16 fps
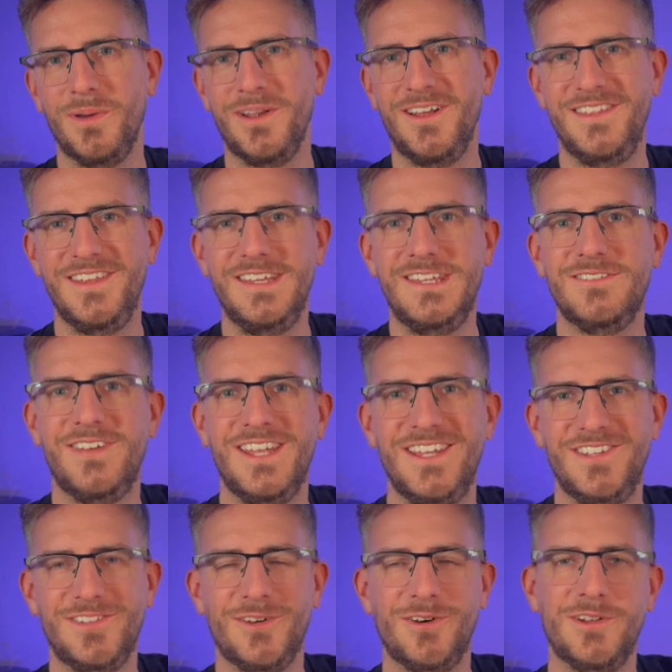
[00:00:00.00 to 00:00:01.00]
when I think of
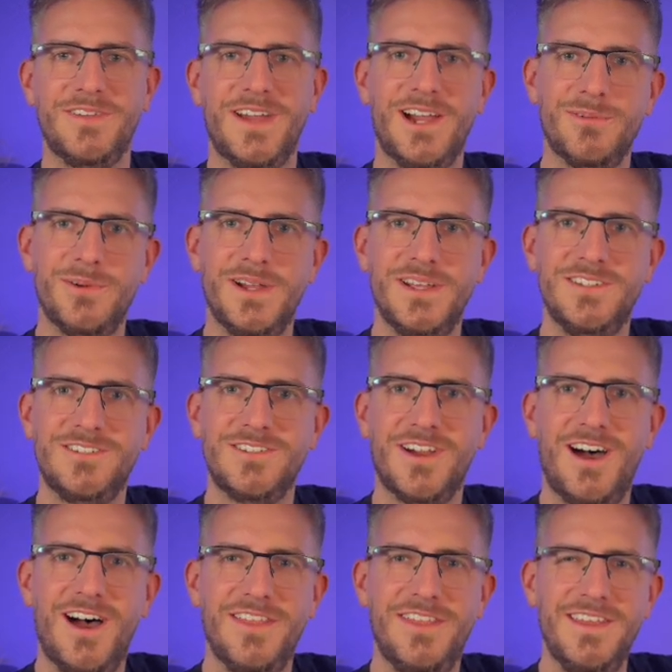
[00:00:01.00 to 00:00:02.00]
any sort of outreach,
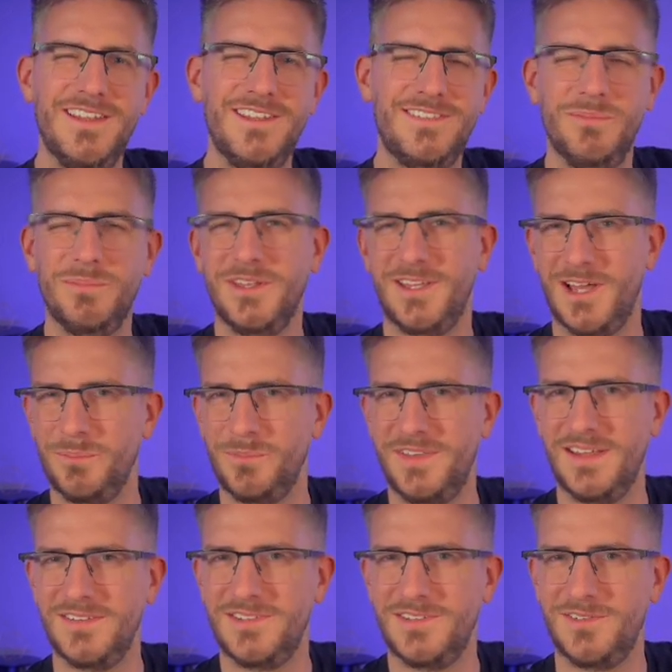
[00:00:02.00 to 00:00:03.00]
I think it simply comes
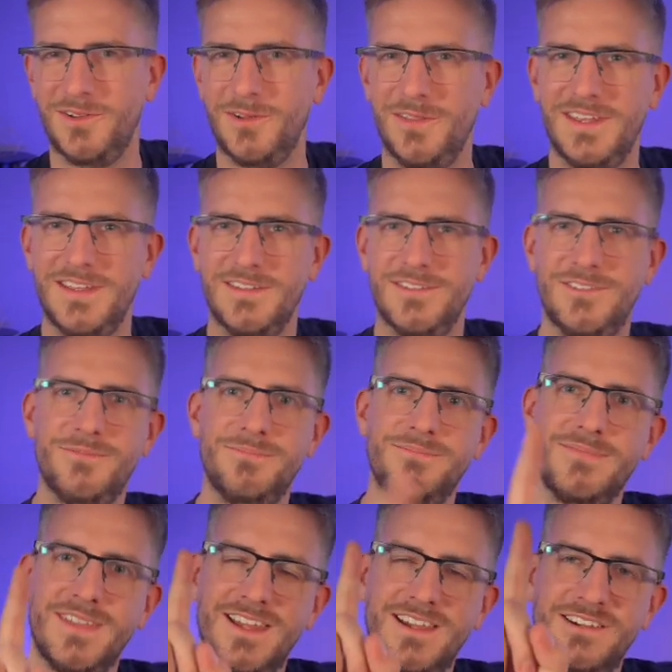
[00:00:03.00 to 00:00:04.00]
down to two things:
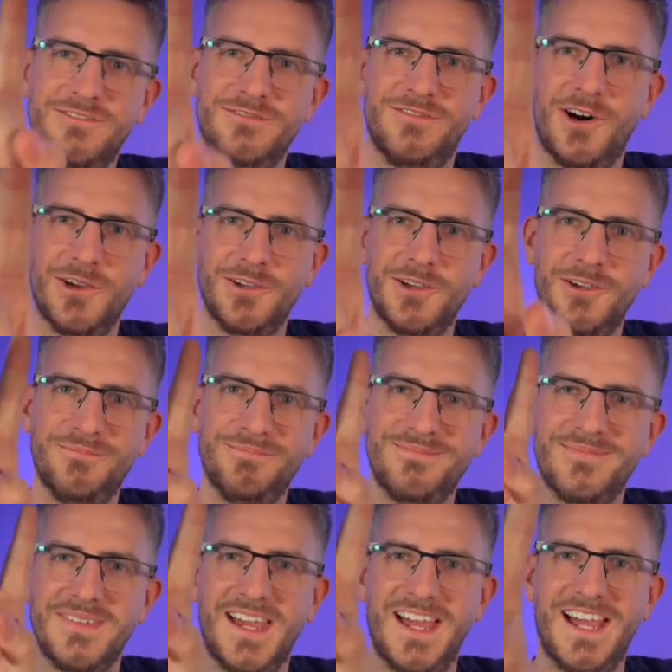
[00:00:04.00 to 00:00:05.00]
volume
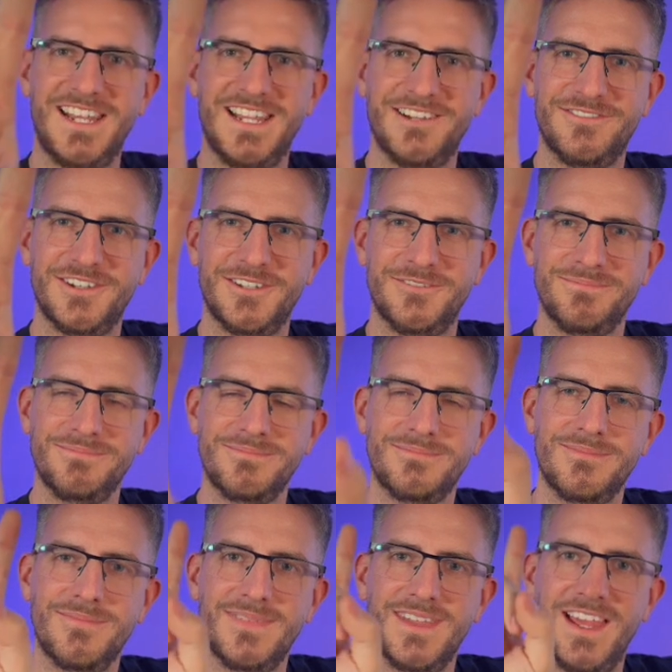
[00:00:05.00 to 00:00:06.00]
and effort.
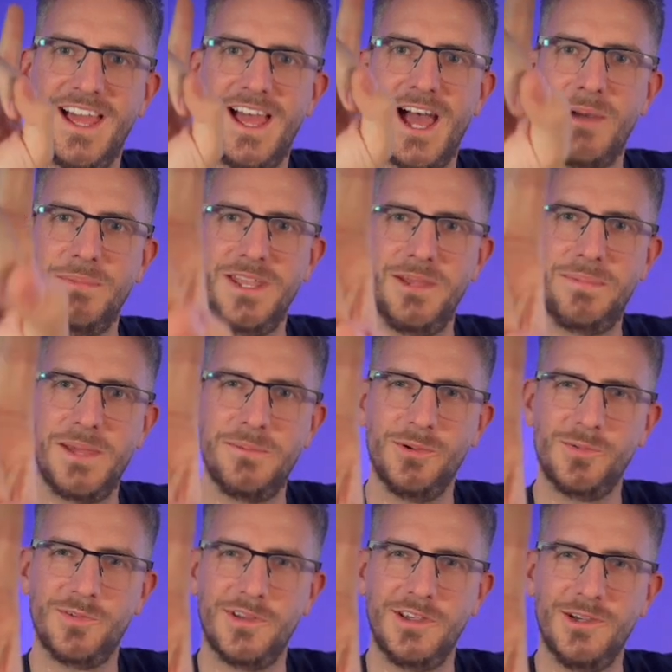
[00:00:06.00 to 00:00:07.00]
How many
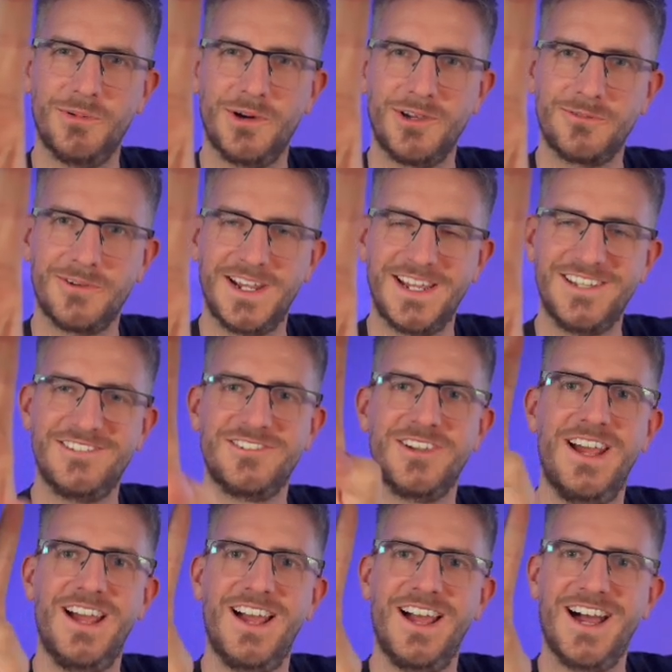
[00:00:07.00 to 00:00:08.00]
people do you want to
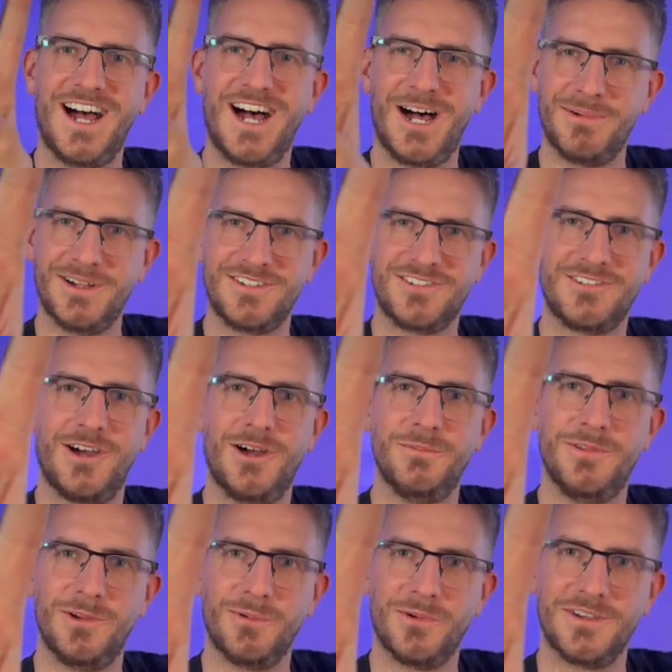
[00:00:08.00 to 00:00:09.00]
reach? How much
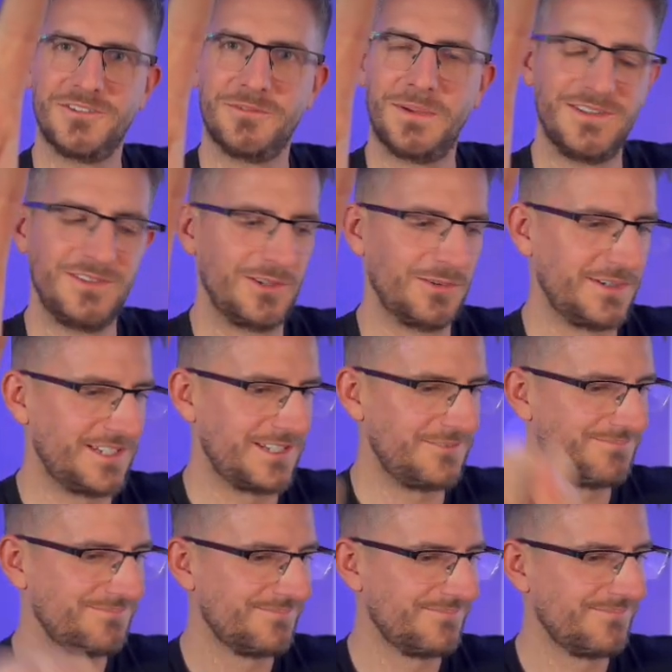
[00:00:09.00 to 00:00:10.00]
time do you want to spend doing it?